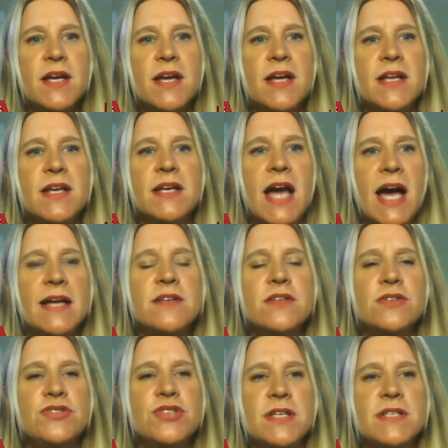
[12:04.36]
not
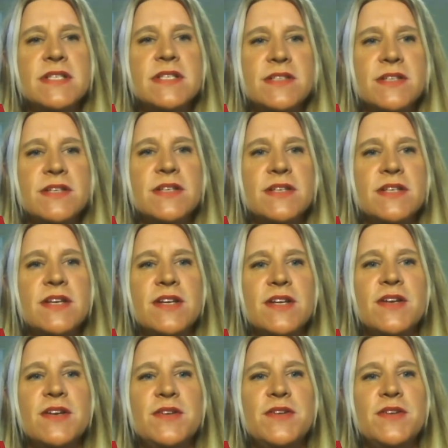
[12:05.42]
just
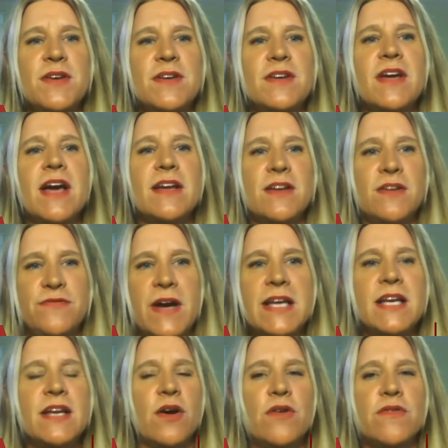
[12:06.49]

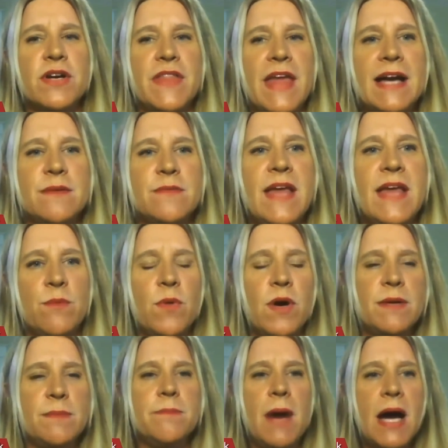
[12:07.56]
fighting over that that
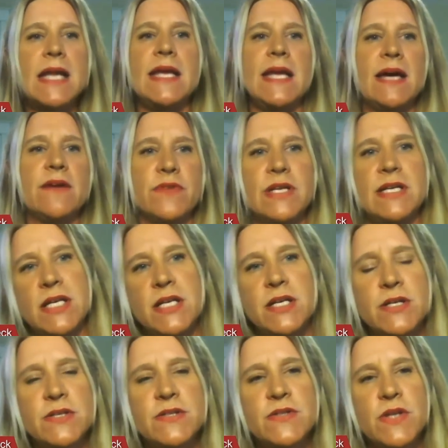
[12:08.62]
one money every
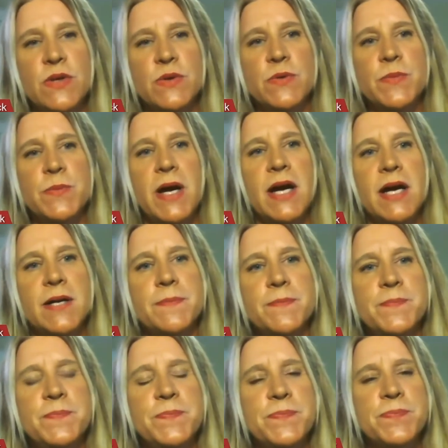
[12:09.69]
year. So
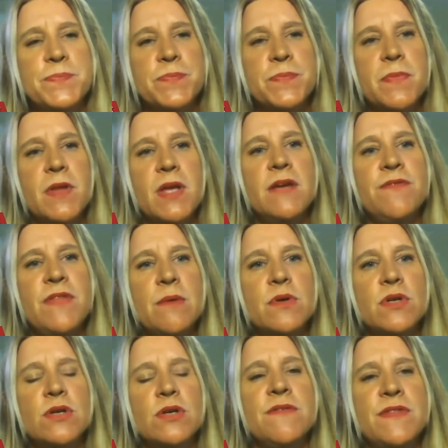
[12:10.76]
um, if they
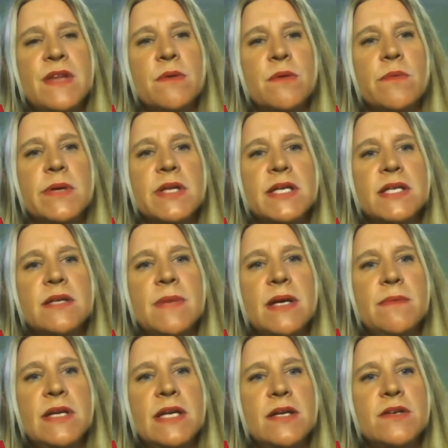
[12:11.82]
were if they were willing to
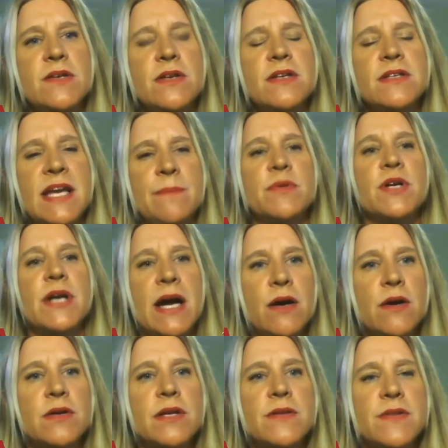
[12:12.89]
maybe taper
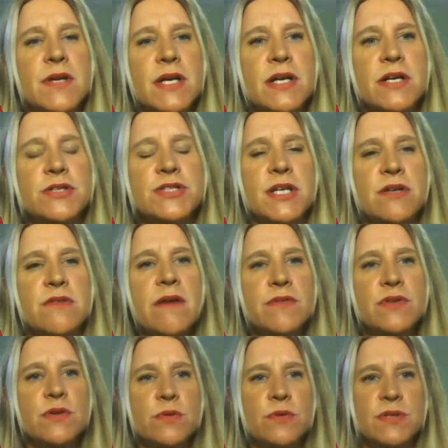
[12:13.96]
down their shared
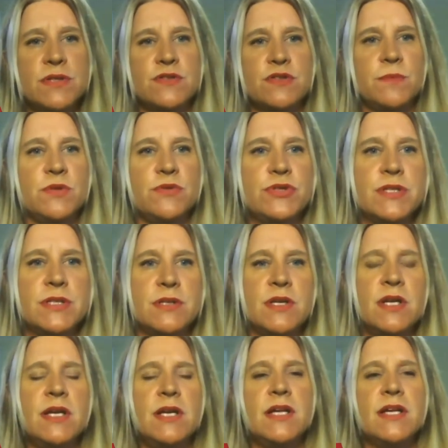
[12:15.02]
revenue
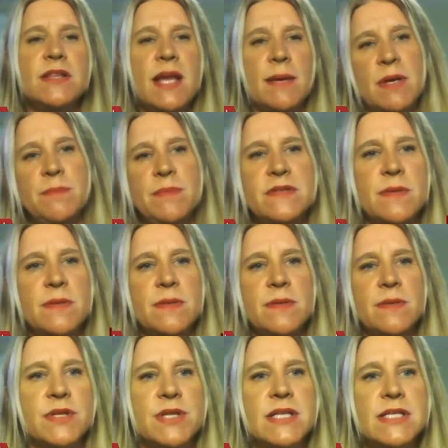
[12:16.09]
distribution, that might be something
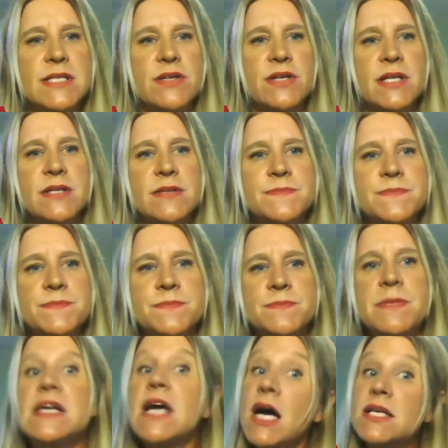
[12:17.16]
worth considering.
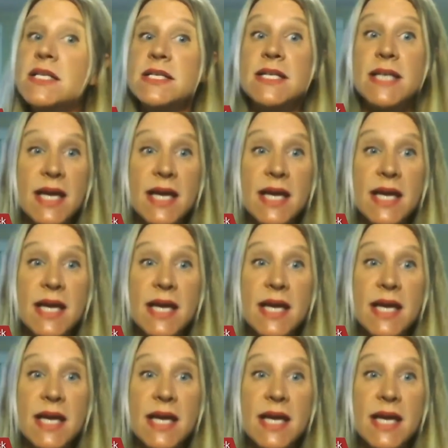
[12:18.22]
Because again,